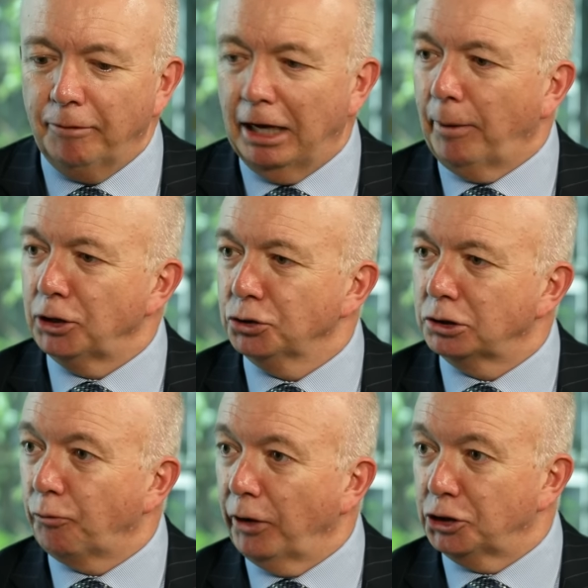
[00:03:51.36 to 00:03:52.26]

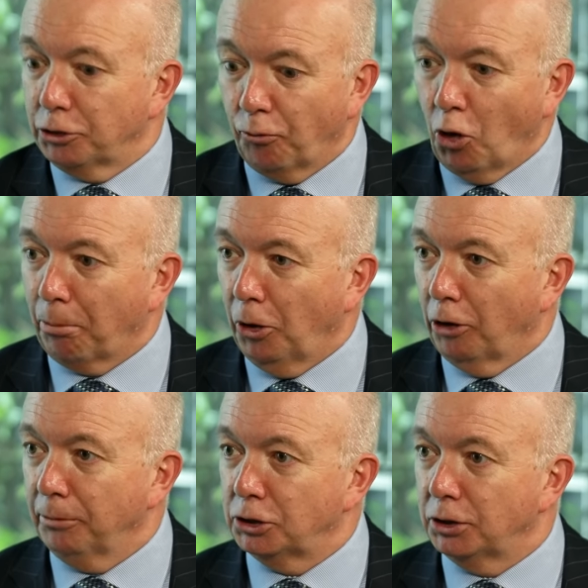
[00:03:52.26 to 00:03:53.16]
valuations have reached rock
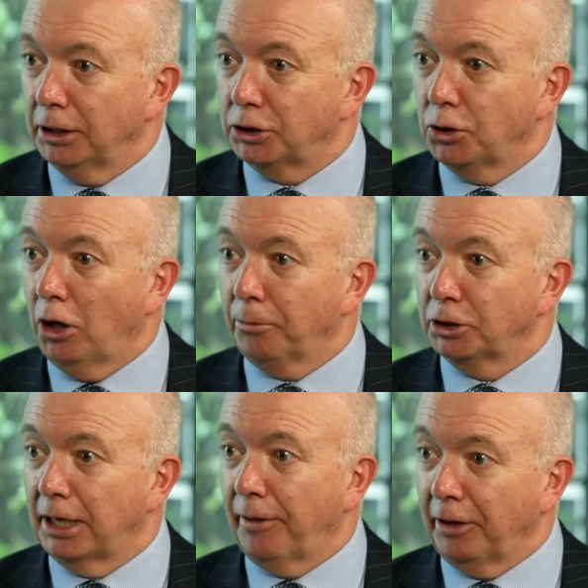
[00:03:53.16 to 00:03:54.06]
bottom. It's time to
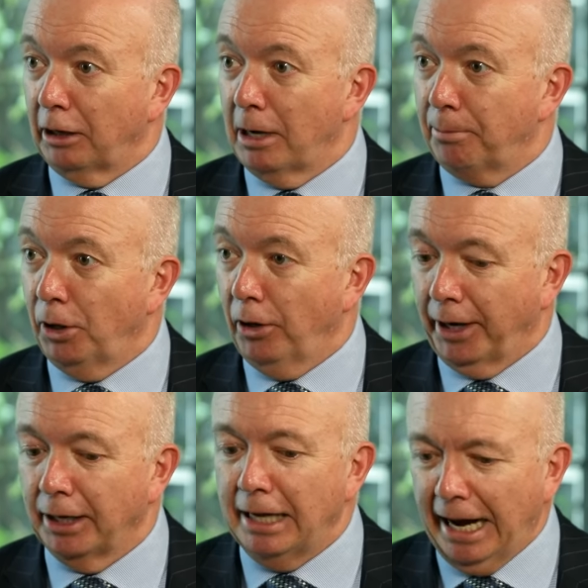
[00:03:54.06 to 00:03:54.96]
start thinking about
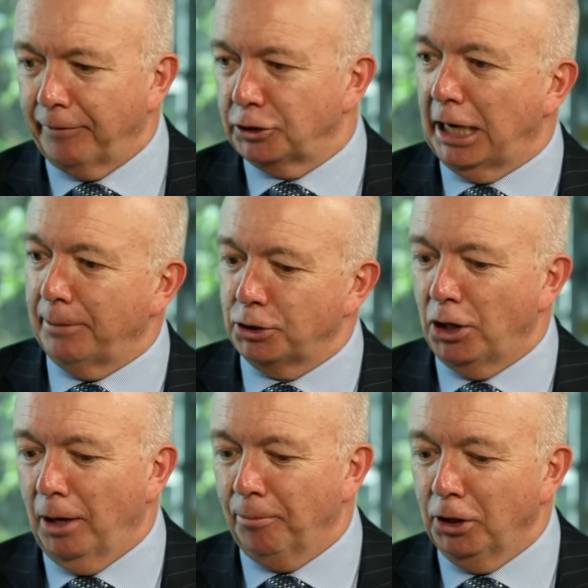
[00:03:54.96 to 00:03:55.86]
buying. And at the same
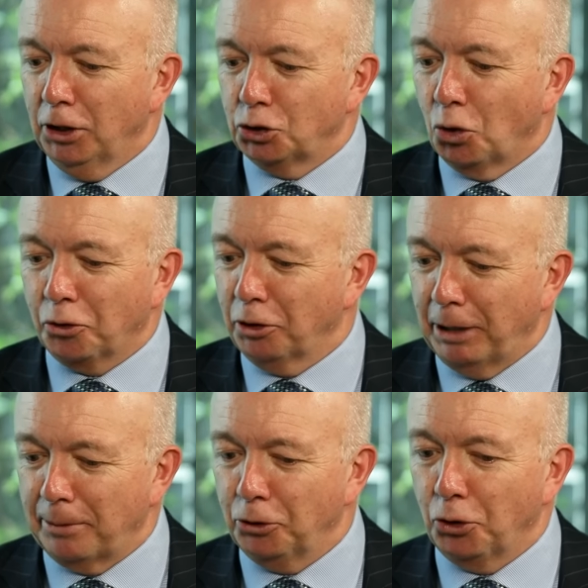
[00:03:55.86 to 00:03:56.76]
time, talking to
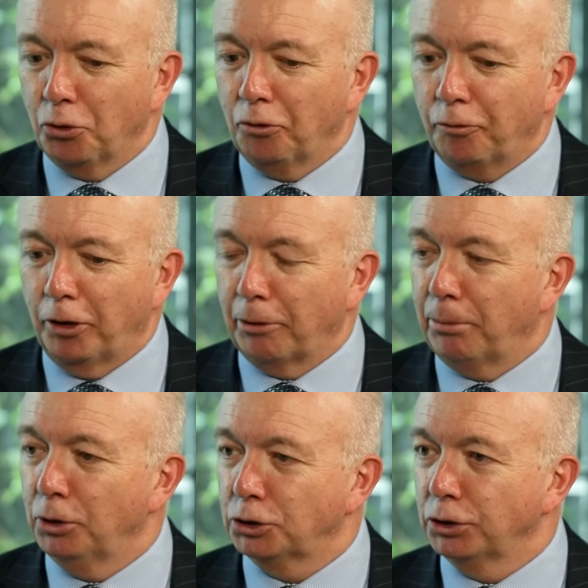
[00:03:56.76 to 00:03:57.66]
people, you couldn't find a
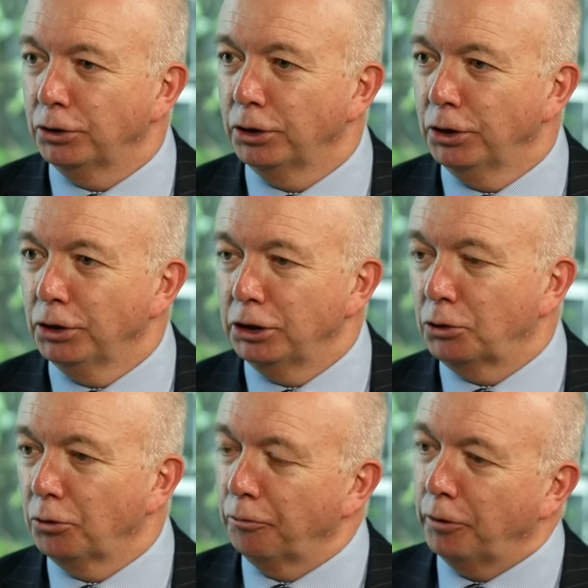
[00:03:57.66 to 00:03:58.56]
person
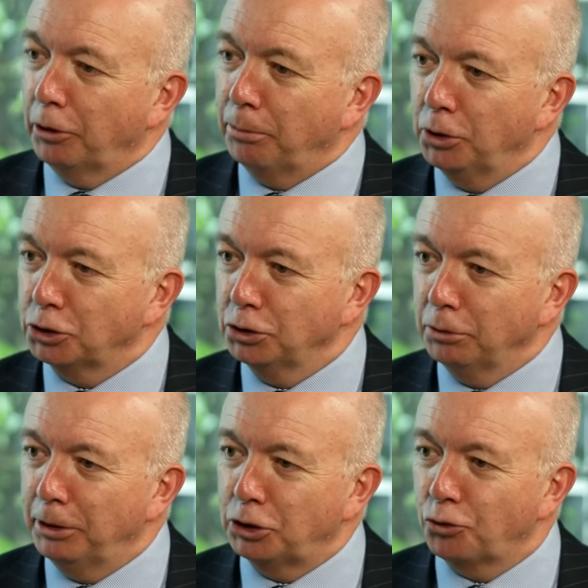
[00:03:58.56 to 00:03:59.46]

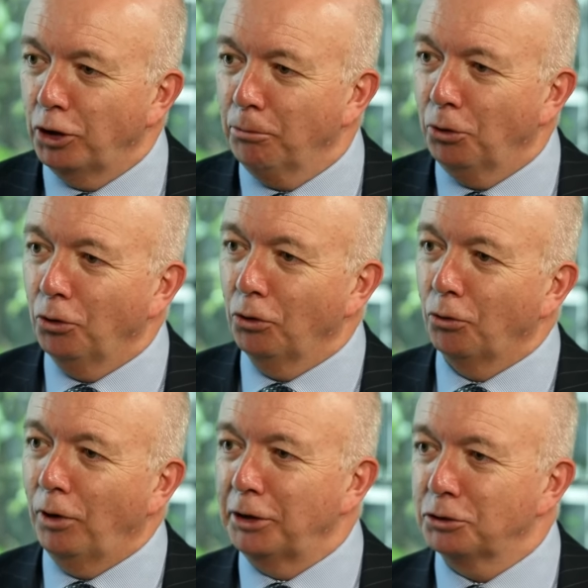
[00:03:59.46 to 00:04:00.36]
in Pitt Street Mall
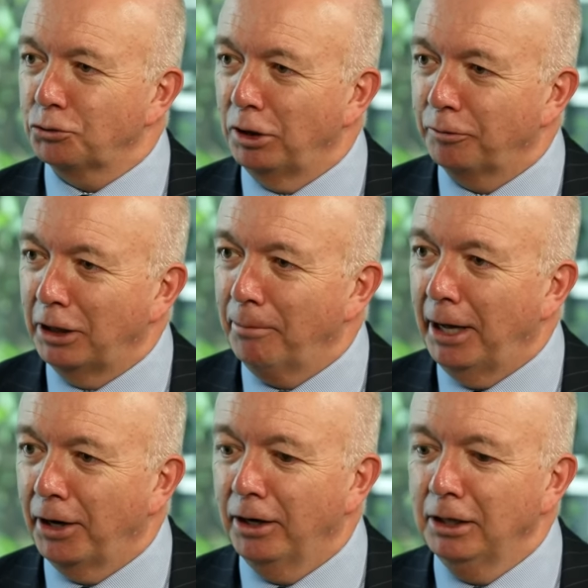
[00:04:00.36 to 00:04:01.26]
or Hunter Street for that
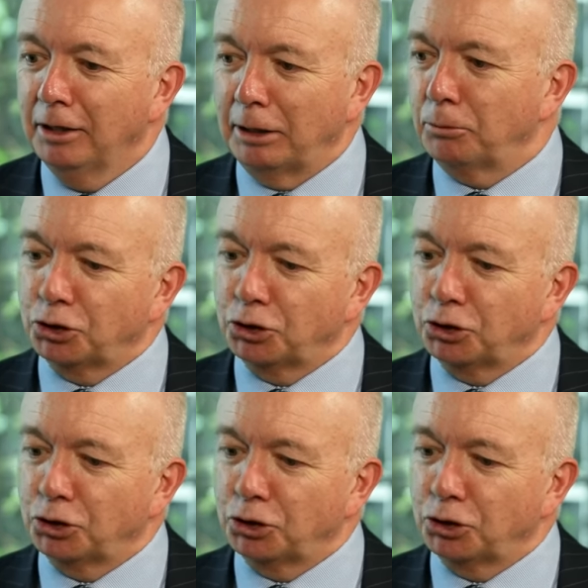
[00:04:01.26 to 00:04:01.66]
matter that